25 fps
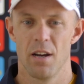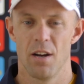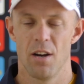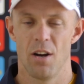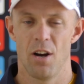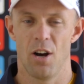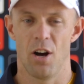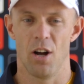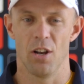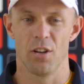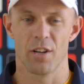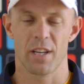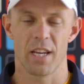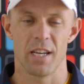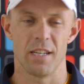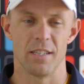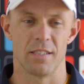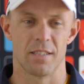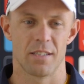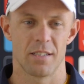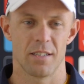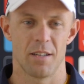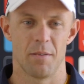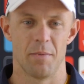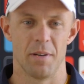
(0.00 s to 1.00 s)
Oh, look,
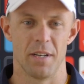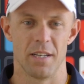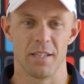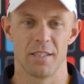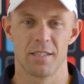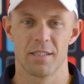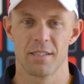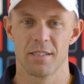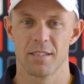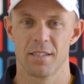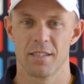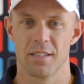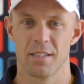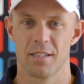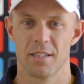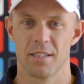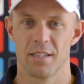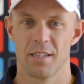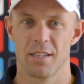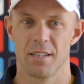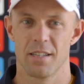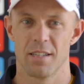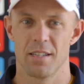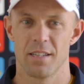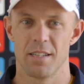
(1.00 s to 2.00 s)
he's, I mean, he's,
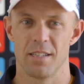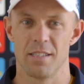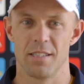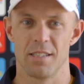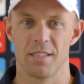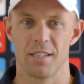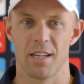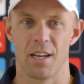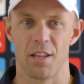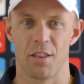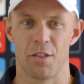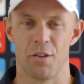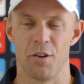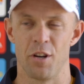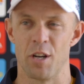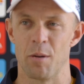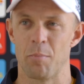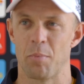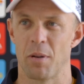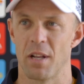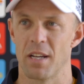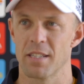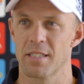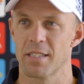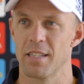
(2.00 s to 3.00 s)
he's uh, 30
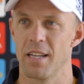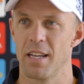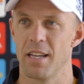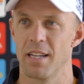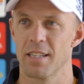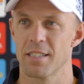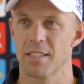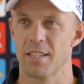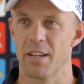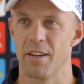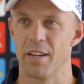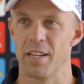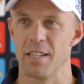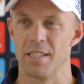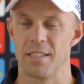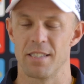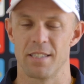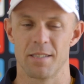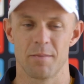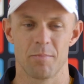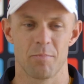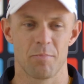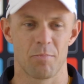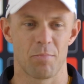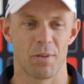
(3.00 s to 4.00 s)
plus now, so
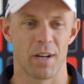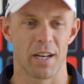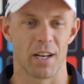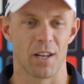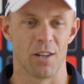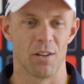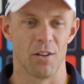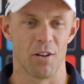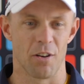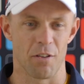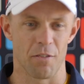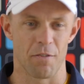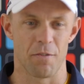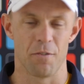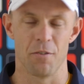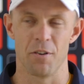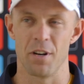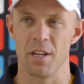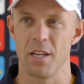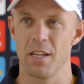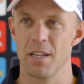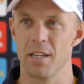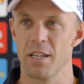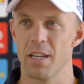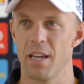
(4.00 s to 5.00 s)
he's played a lot of
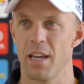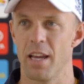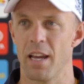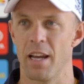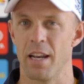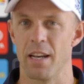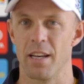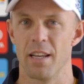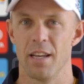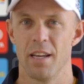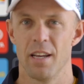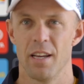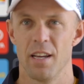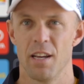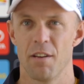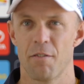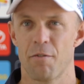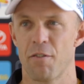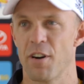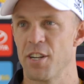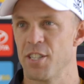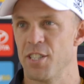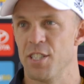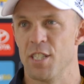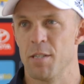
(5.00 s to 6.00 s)
footy and
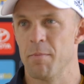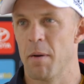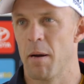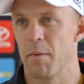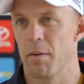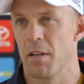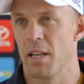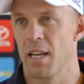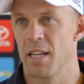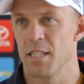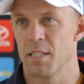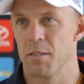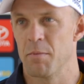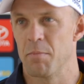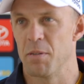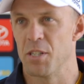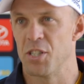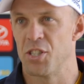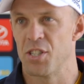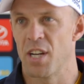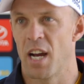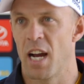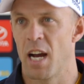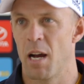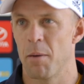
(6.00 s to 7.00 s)
freshens him up, allows him to be
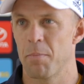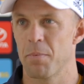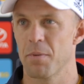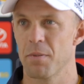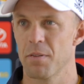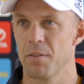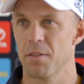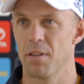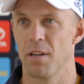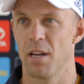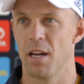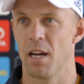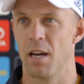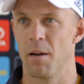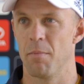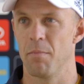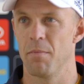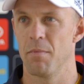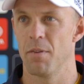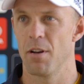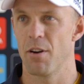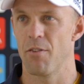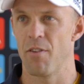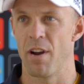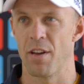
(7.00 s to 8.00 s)
sharp
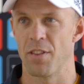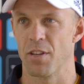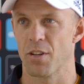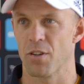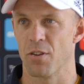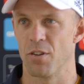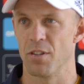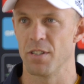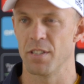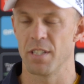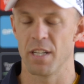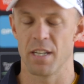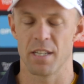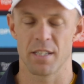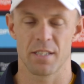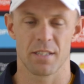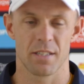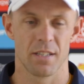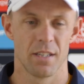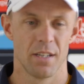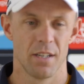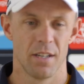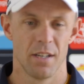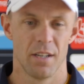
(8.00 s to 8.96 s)
um, around the contest.